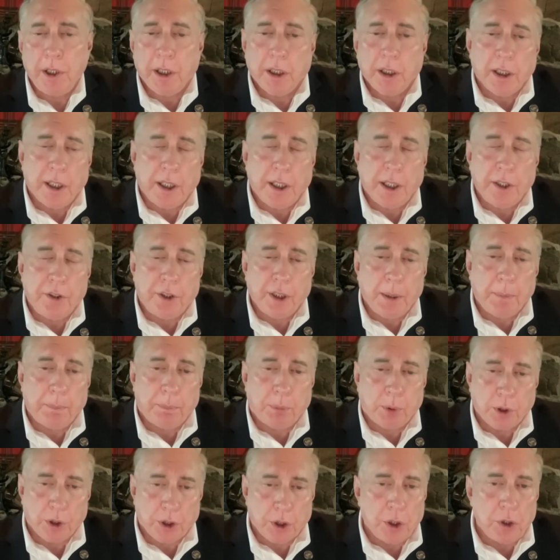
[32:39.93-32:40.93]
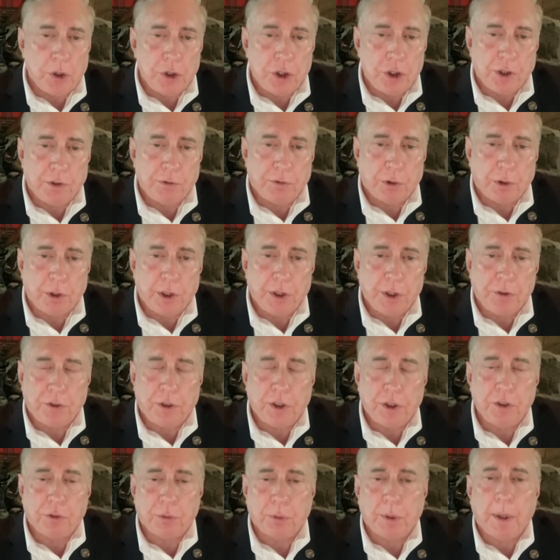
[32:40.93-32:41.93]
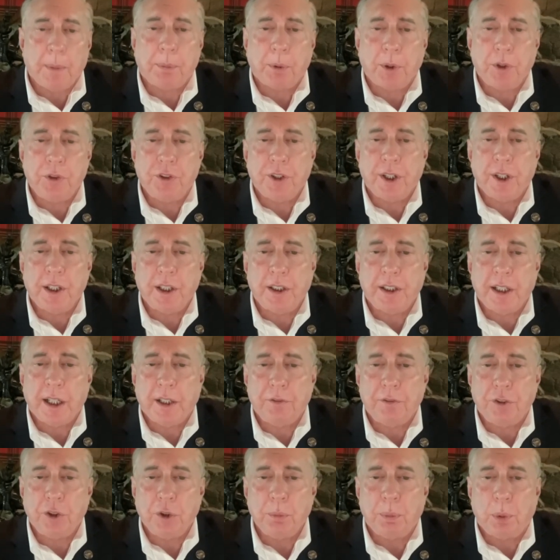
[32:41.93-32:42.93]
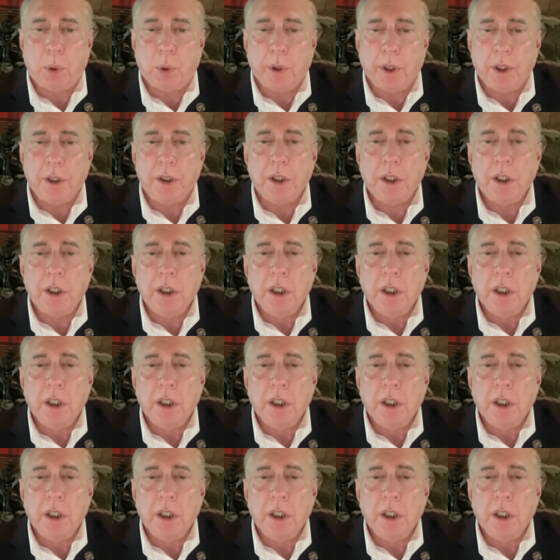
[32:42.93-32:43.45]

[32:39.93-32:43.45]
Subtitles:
And I think Prigozhin, for instance, represented that viewpoint.